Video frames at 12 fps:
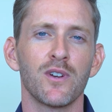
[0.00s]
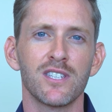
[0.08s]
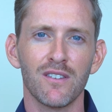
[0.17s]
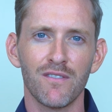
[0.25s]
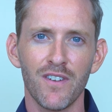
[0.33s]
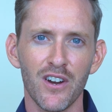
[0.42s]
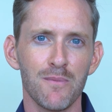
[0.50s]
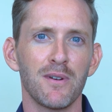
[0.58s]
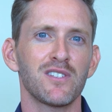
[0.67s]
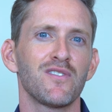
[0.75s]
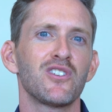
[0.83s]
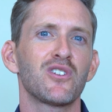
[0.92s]
It's the very
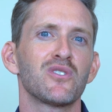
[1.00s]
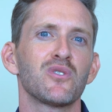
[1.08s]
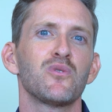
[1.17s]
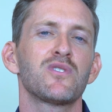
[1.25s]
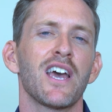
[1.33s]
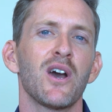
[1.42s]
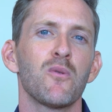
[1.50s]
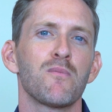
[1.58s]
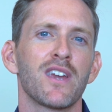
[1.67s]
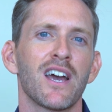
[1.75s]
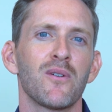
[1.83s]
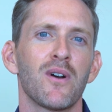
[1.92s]
best thing you can do to help
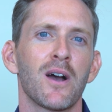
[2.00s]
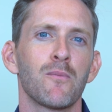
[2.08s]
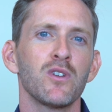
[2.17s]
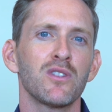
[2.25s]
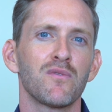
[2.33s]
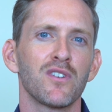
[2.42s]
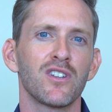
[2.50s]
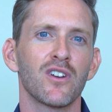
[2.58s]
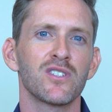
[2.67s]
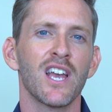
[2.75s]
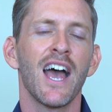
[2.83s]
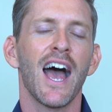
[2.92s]
me out with the
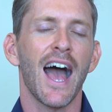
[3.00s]
videos.